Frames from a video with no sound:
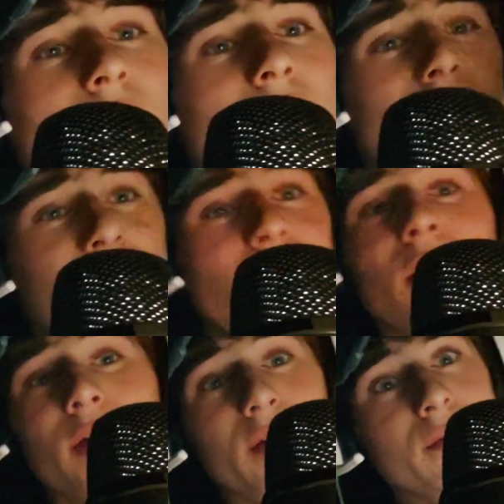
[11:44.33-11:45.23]
I
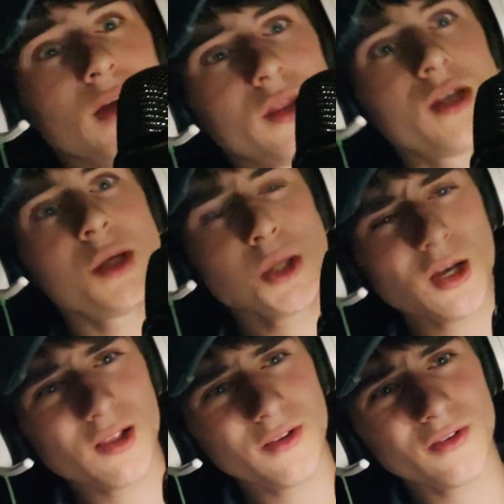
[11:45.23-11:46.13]
thought I'd read the
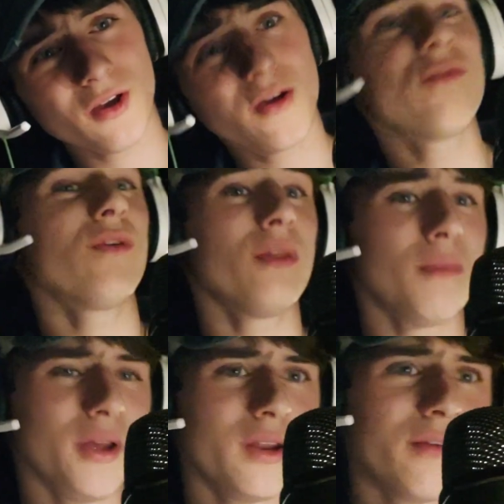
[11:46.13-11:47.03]
checklist off for the
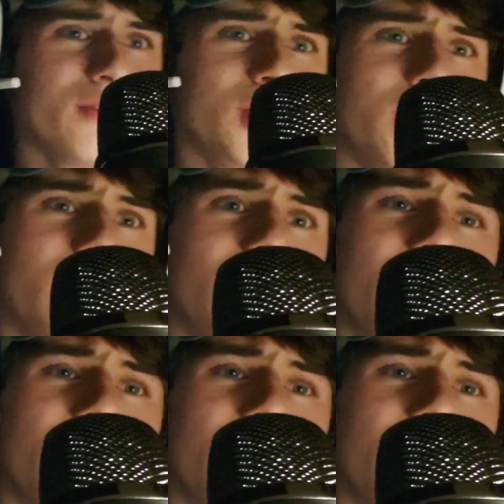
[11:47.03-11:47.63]
plane I fly,